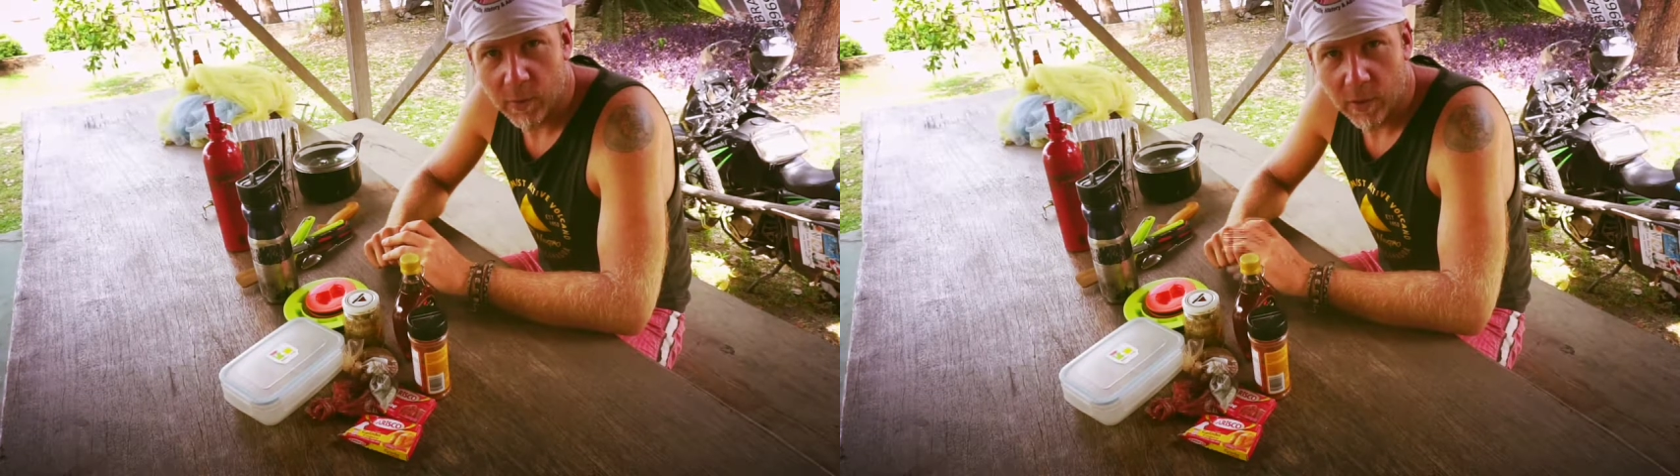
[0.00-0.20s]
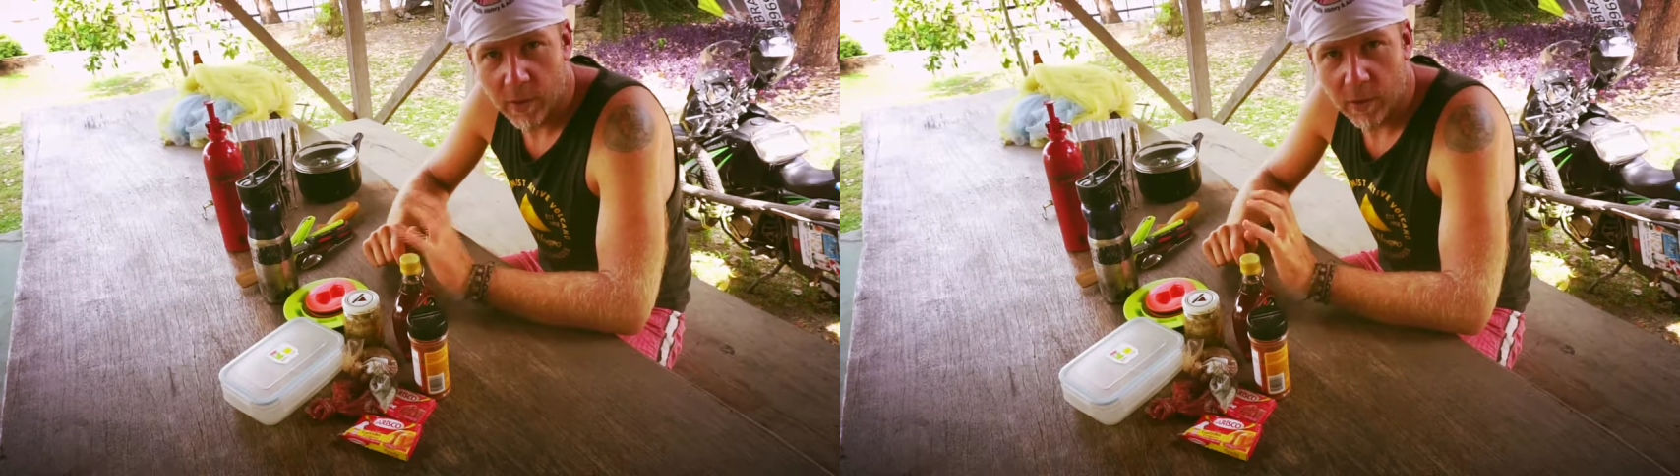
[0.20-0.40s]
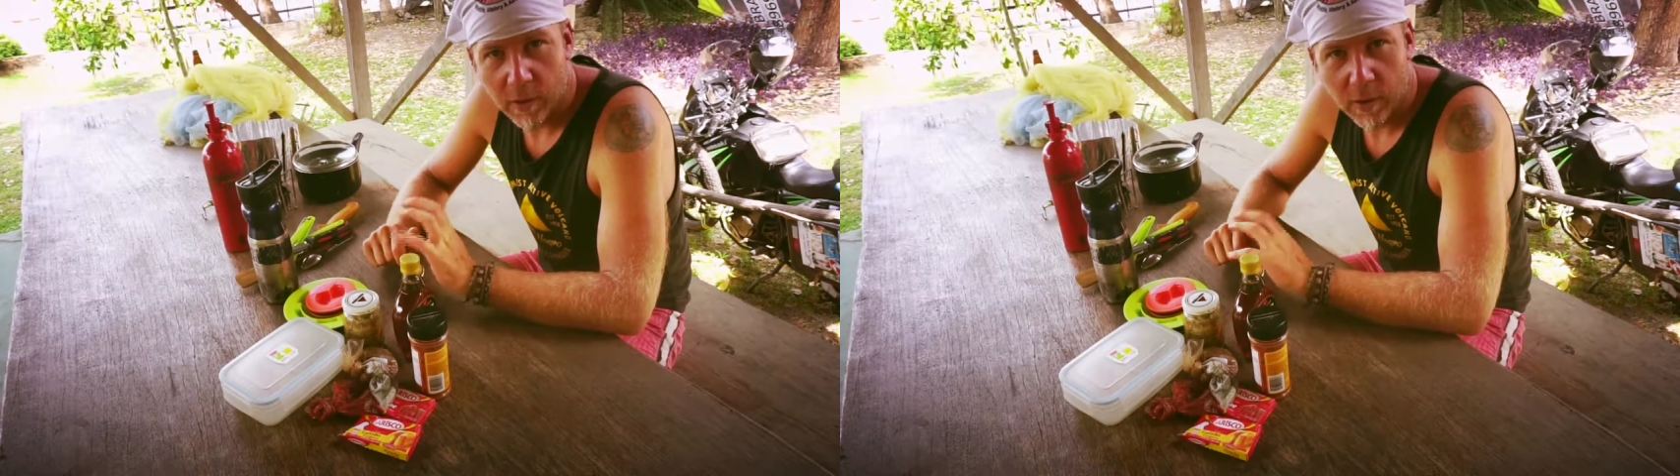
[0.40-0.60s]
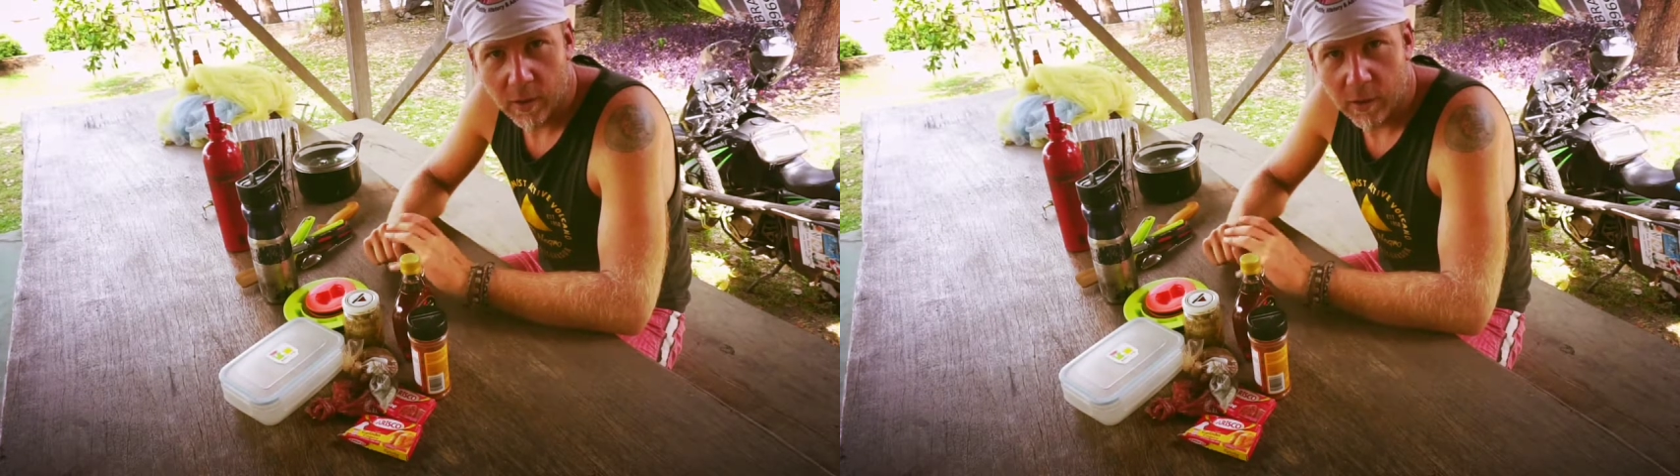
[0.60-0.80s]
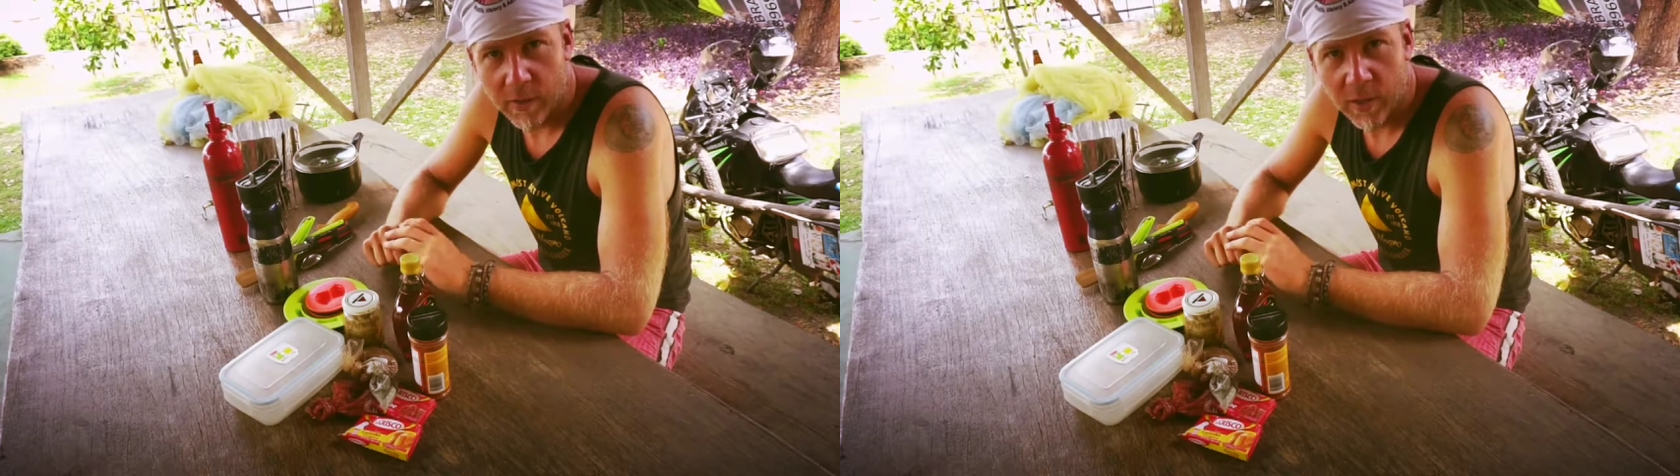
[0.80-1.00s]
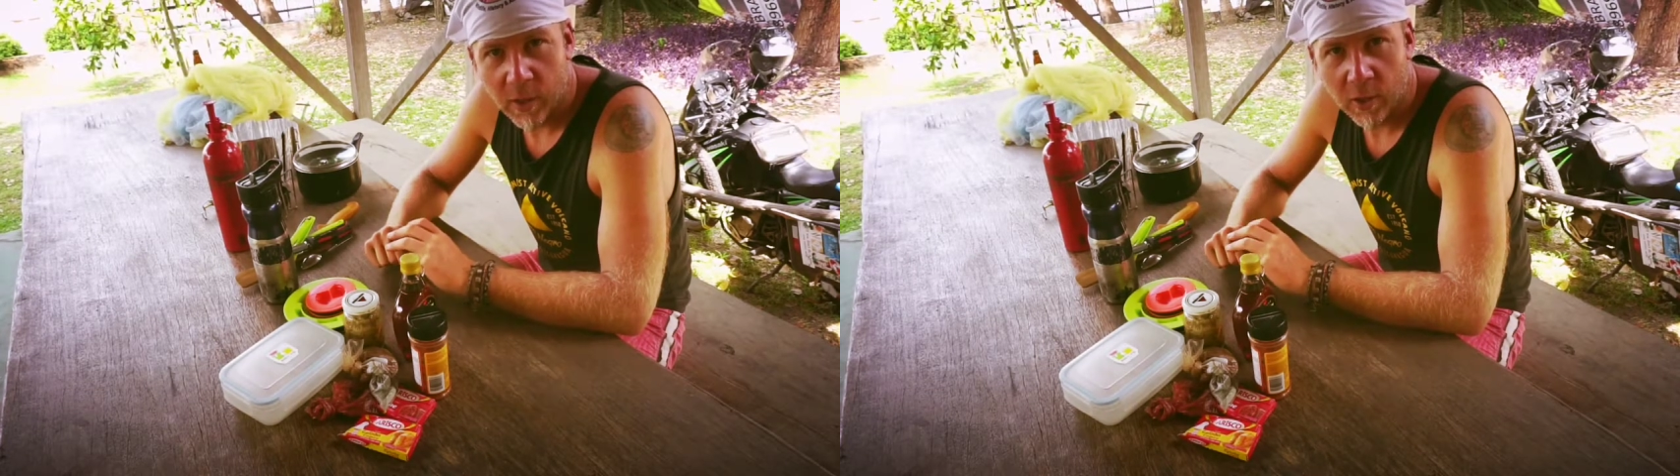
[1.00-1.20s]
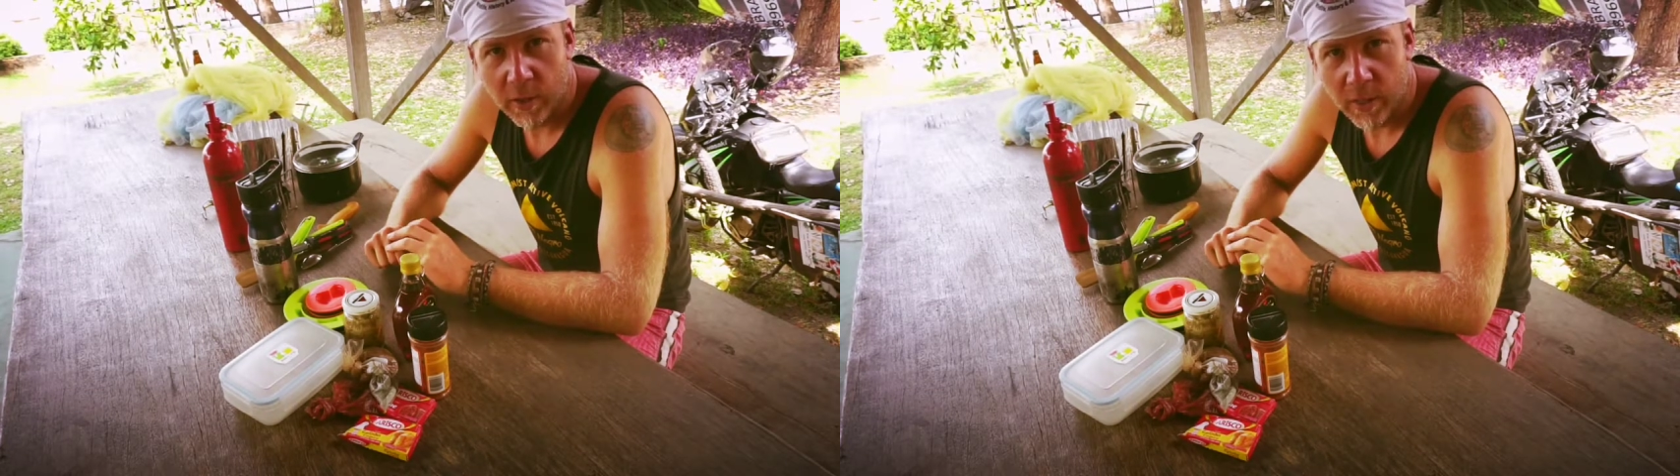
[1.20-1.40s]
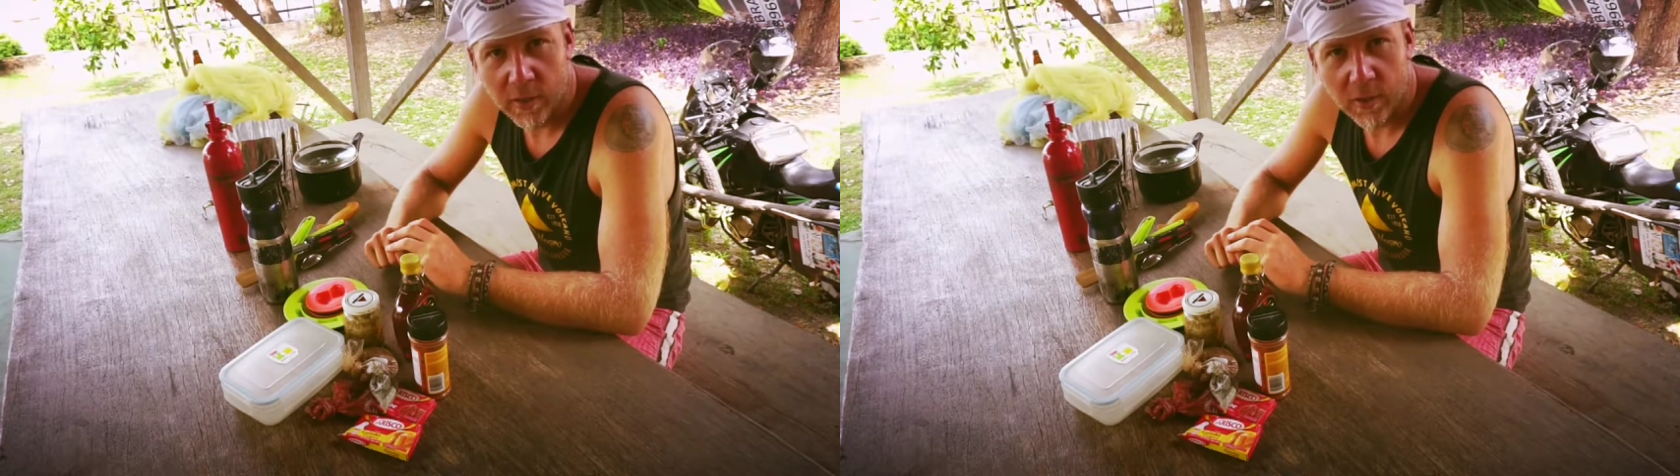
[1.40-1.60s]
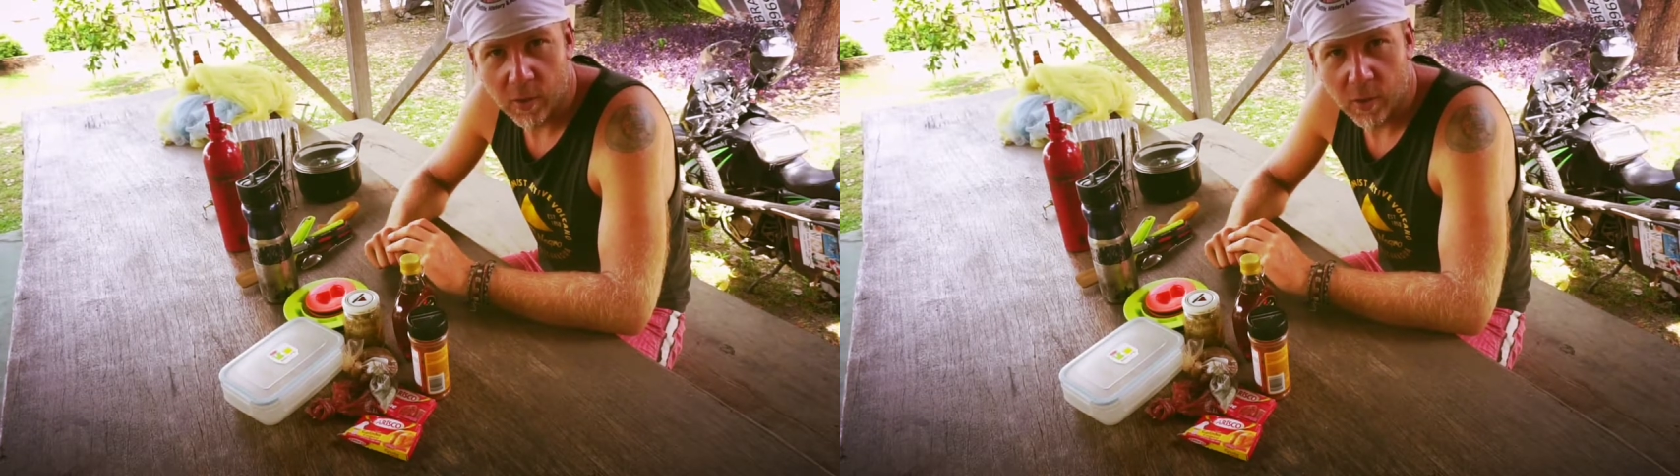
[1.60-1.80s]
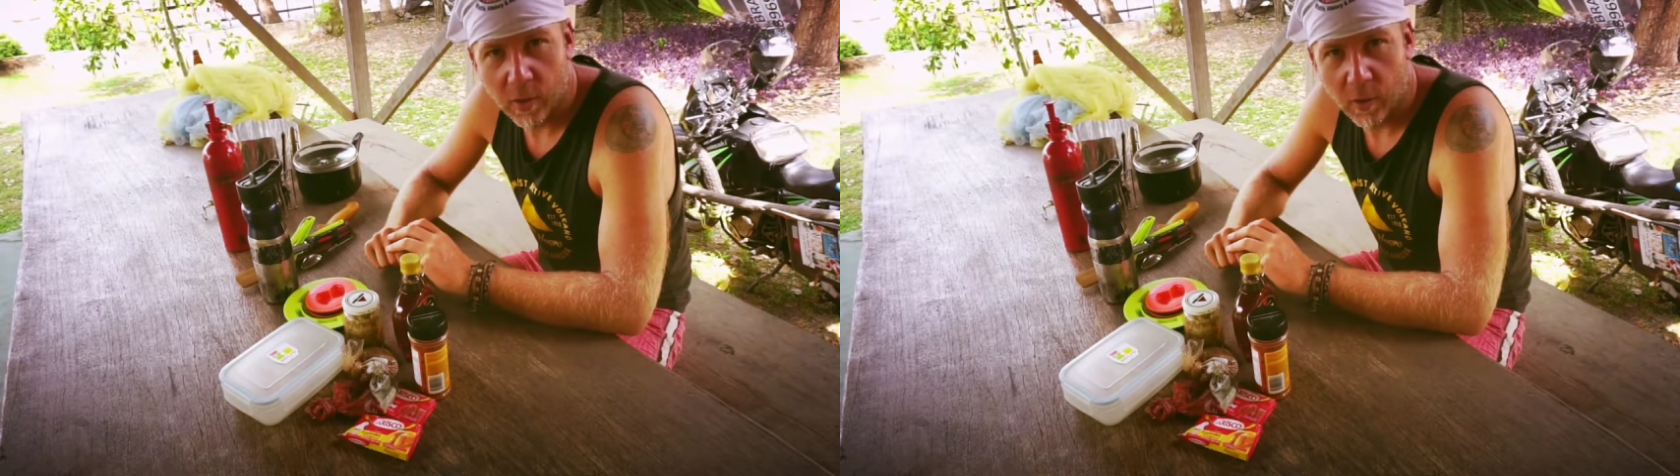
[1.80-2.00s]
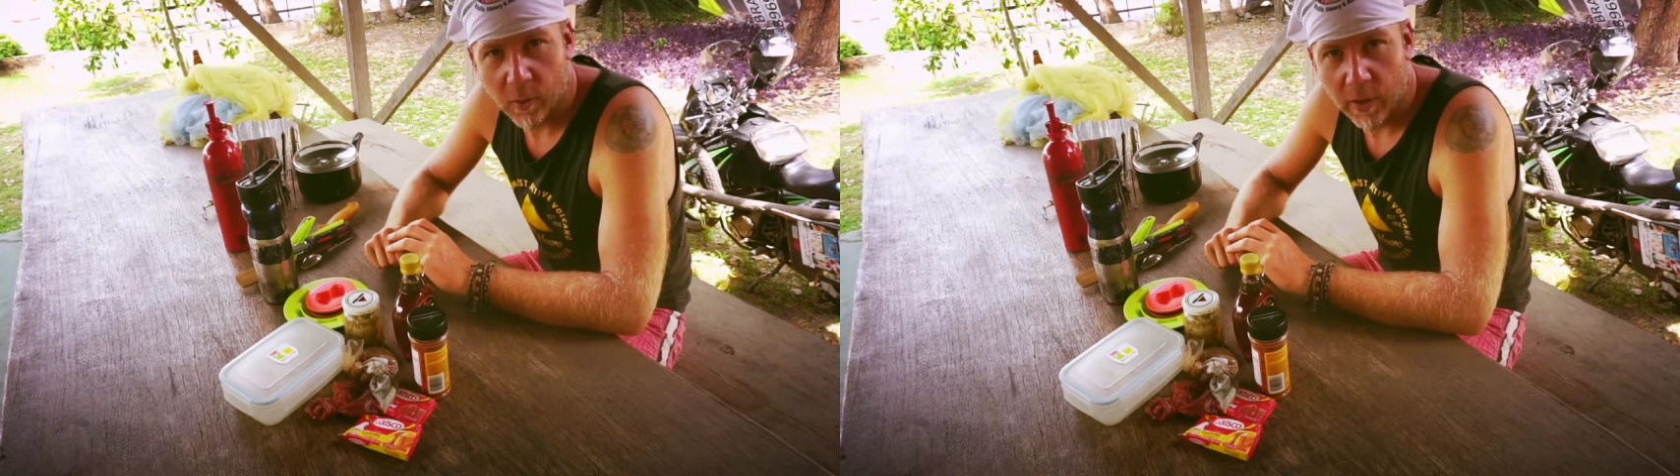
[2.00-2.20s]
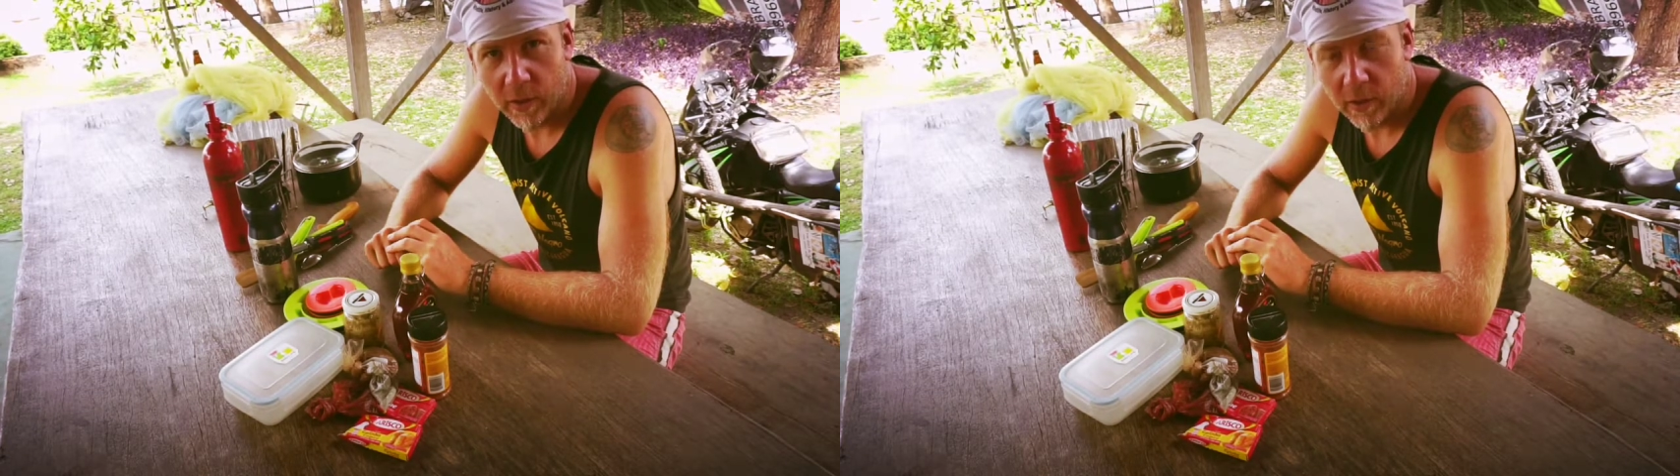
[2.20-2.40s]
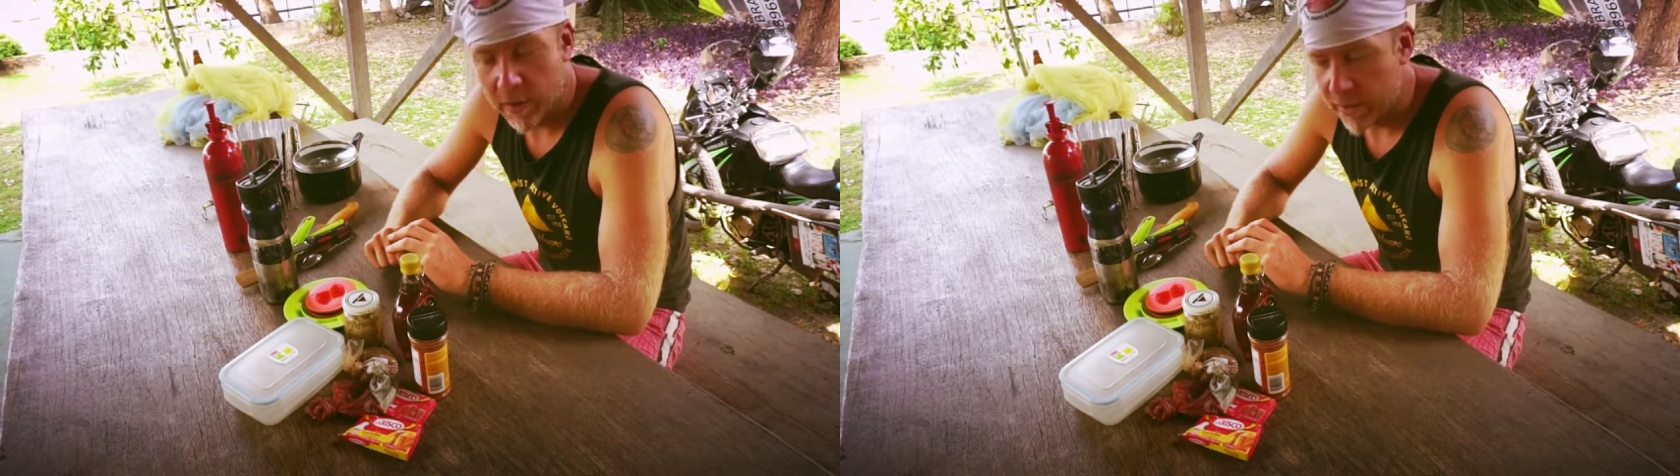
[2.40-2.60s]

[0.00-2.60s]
whether it's curries or whether